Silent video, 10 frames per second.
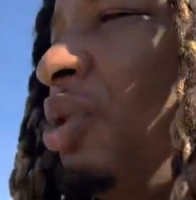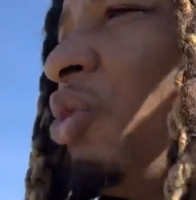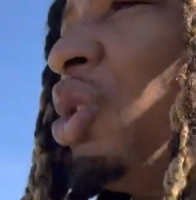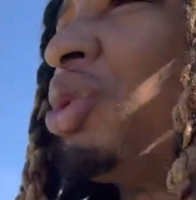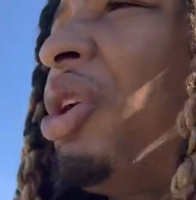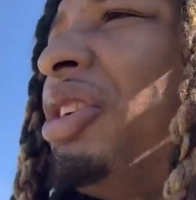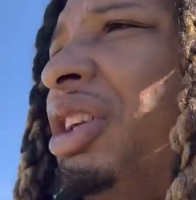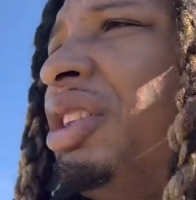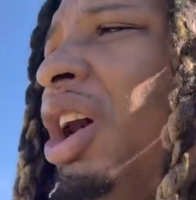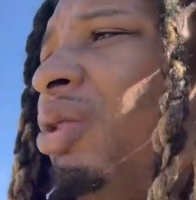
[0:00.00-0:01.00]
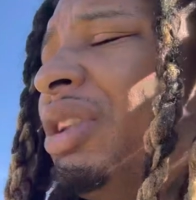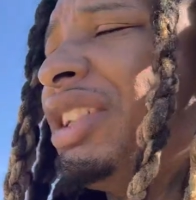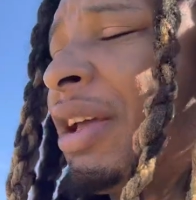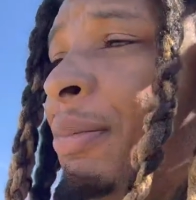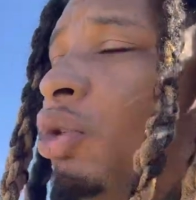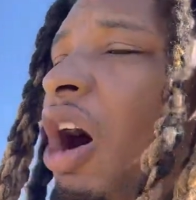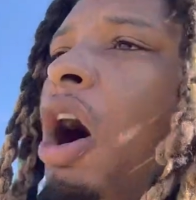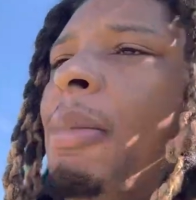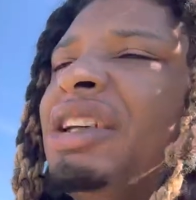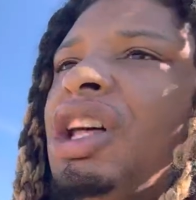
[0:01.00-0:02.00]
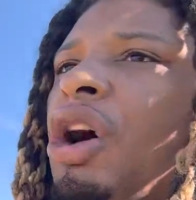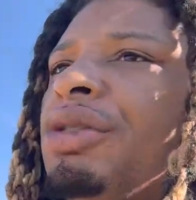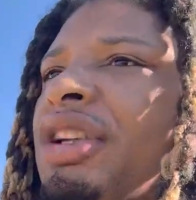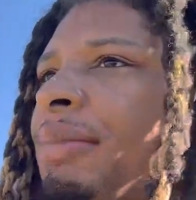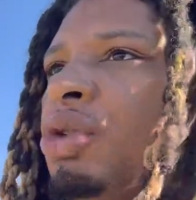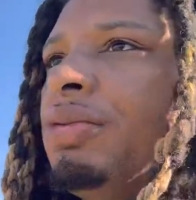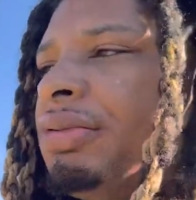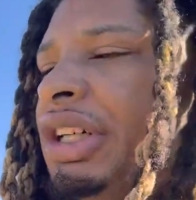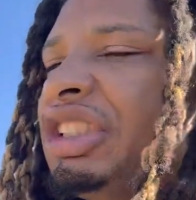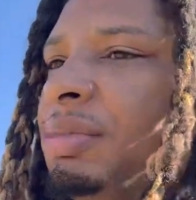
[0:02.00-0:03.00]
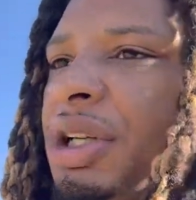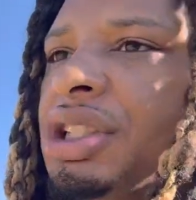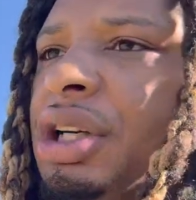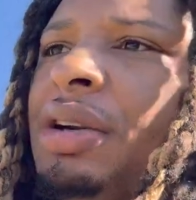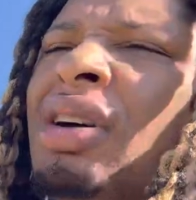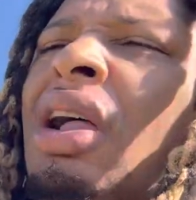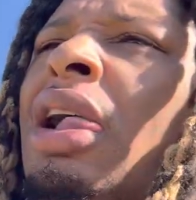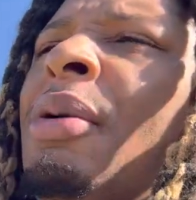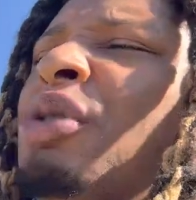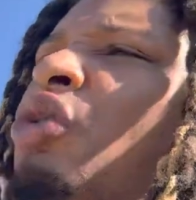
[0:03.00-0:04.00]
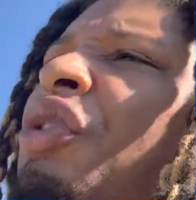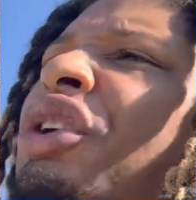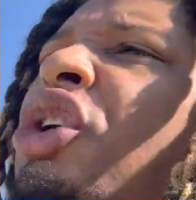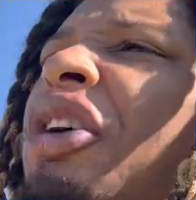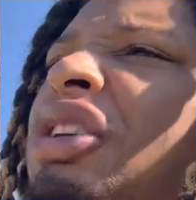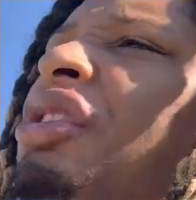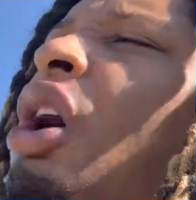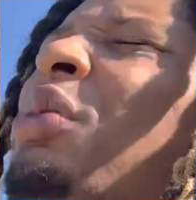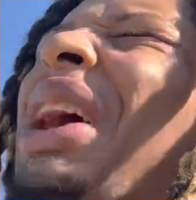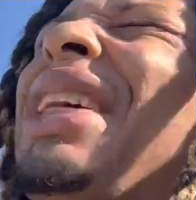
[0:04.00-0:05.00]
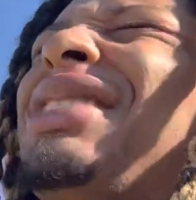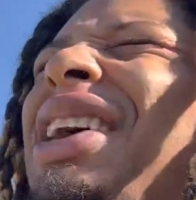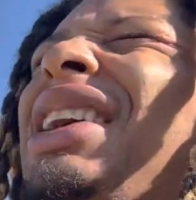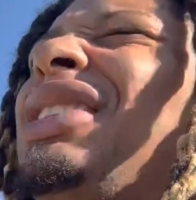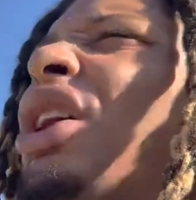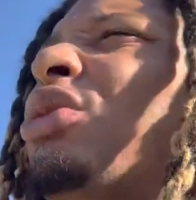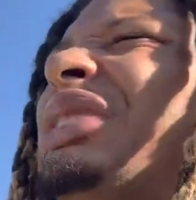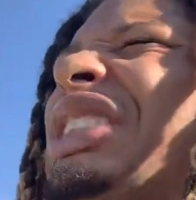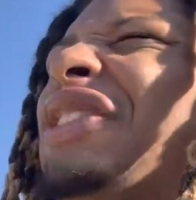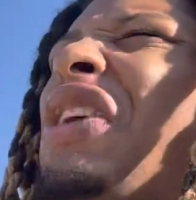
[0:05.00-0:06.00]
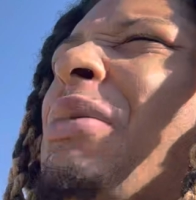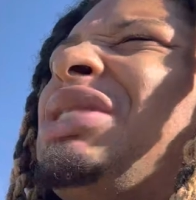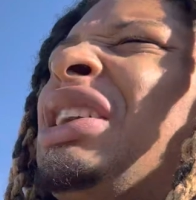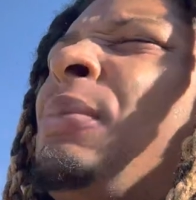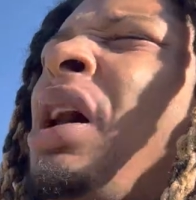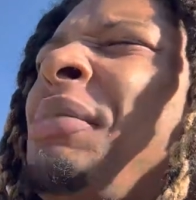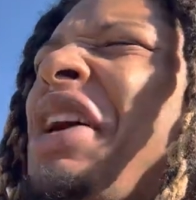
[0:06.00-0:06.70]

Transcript: a real girthy dog that can move. All my dogs can move. Let's just be clear. Put a real girthy dog with athletic dog. 5% mom